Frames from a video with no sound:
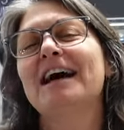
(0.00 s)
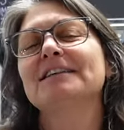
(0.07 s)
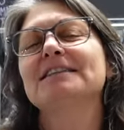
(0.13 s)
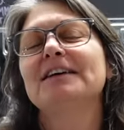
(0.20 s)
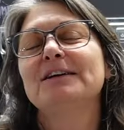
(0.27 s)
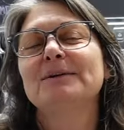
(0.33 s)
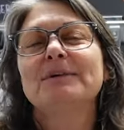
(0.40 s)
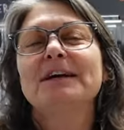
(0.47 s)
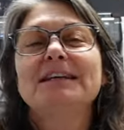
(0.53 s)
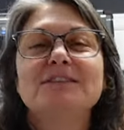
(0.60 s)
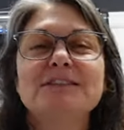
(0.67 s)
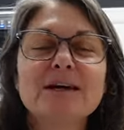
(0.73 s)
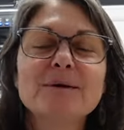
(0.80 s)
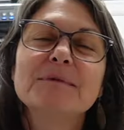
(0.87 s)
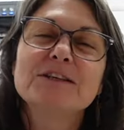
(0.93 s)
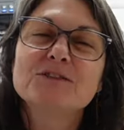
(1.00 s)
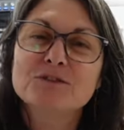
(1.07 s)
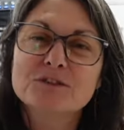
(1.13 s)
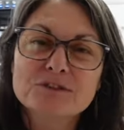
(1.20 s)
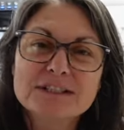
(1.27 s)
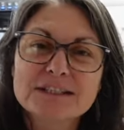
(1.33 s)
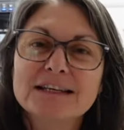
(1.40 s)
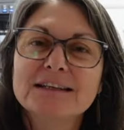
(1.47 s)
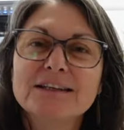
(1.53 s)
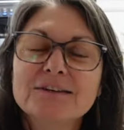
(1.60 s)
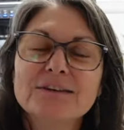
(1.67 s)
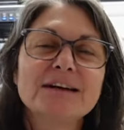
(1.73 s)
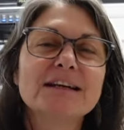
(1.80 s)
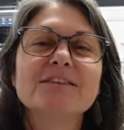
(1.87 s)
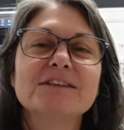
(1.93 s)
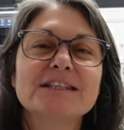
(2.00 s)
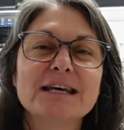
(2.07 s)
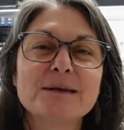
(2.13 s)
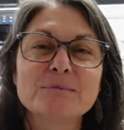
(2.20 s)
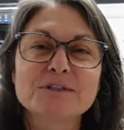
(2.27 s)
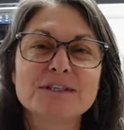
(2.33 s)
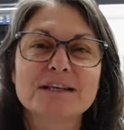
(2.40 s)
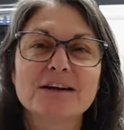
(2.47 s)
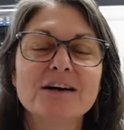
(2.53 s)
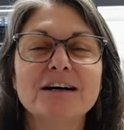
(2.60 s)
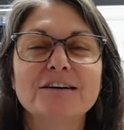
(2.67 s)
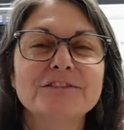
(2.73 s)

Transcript: I'll tell you what, you tell me Drew sent you, I'll give you ten percent off.